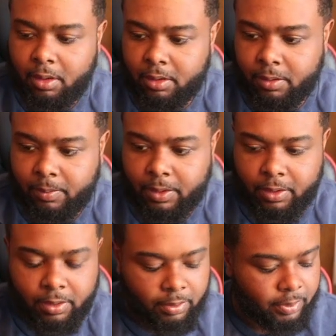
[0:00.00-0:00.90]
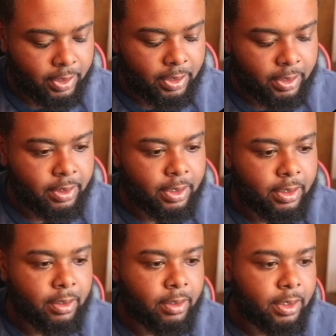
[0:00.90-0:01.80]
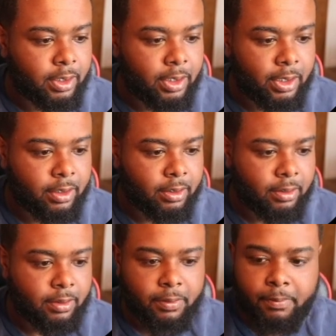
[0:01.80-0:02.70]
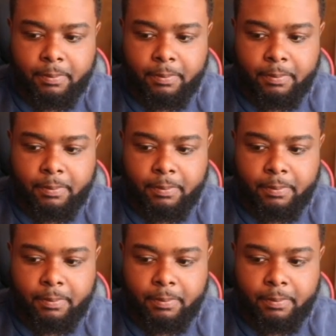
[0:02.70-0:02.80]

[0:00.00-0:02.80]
So we're gonna do a set current index